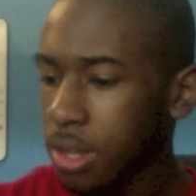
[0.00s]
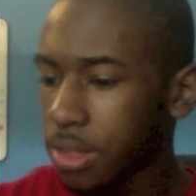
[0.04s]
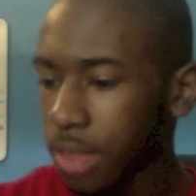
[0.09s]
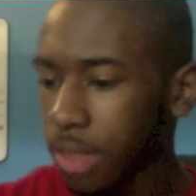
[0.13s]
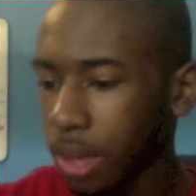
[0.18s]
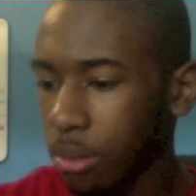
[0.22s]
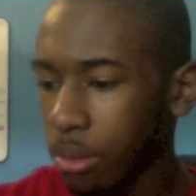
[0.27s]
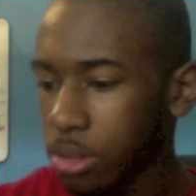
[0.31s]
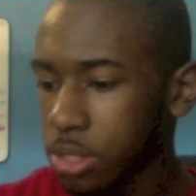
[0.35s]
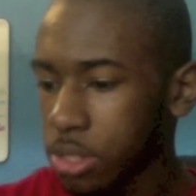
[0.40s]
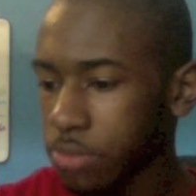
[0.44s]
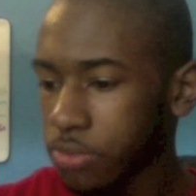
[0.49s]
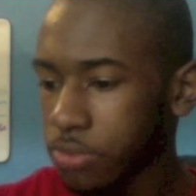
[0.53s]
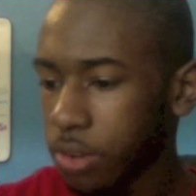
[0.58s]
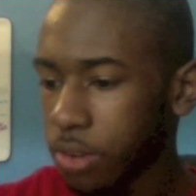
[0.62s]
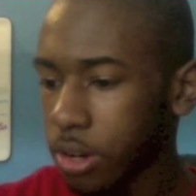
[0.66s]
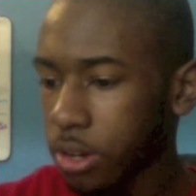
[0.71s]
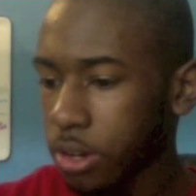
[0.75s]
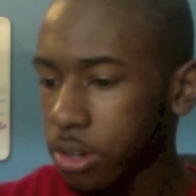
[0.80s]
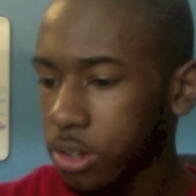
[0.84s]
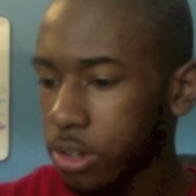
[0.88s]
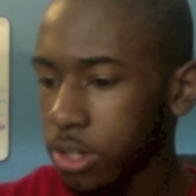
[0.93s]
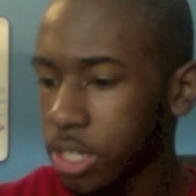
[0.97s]
that he wasn't
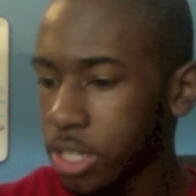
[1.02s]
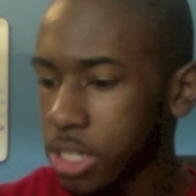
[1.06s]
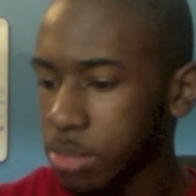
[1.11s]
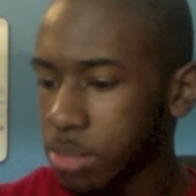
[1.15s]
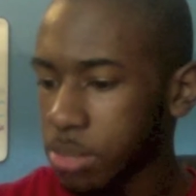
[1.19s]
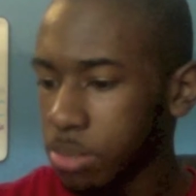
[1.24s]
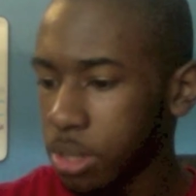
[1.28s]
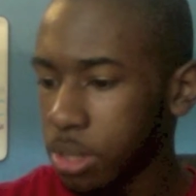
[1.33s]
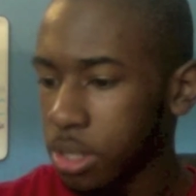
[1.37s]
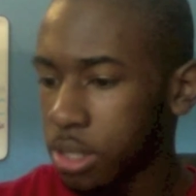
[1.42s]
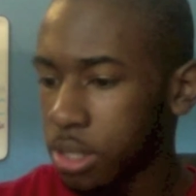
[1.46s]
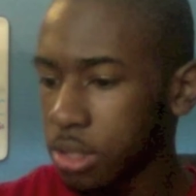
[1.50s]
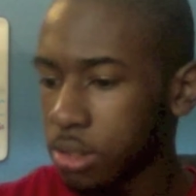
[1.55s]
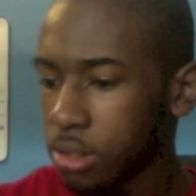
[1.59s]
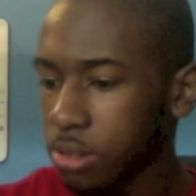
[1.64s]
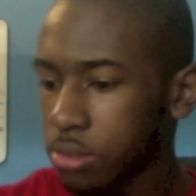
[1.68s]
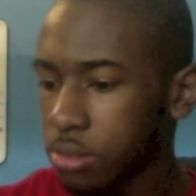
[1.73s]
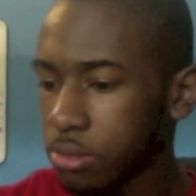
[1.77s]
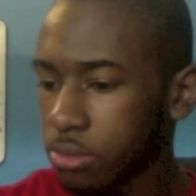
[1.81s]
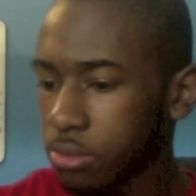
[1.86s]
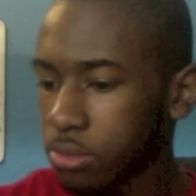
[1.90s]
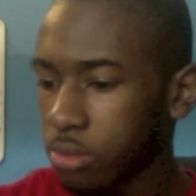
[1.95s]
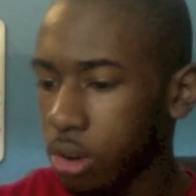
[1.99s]
very good at speaking
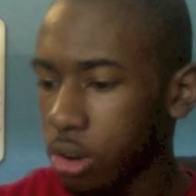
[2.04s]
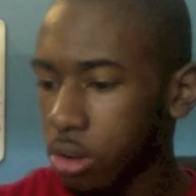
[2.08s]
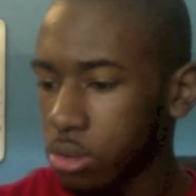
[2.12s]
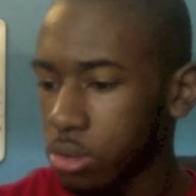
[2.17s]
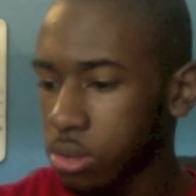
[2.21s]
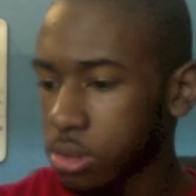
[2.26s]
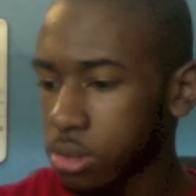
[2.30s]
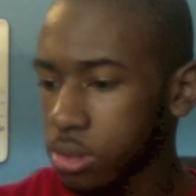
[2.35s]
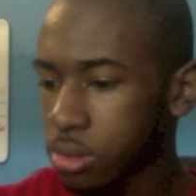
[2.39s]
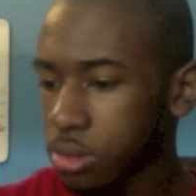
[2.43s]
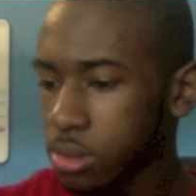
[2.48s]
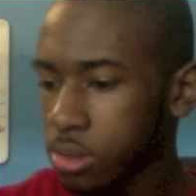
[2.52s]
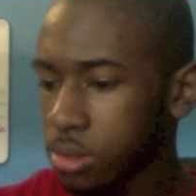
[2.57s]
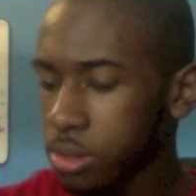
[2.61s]
roles.